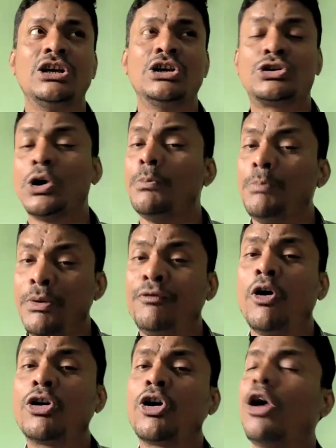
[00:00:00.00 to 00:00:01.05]
So
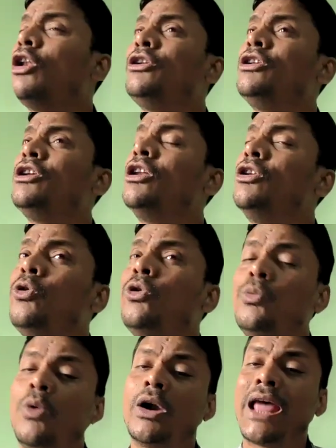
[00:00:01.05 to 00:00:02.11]
before colonial
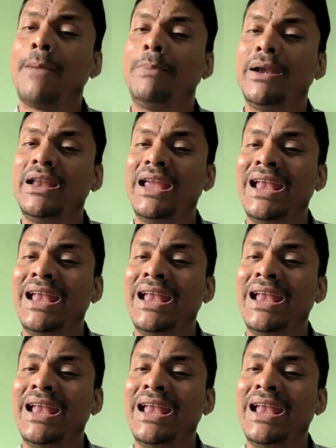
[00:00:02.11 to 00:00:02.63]
rule, what happened?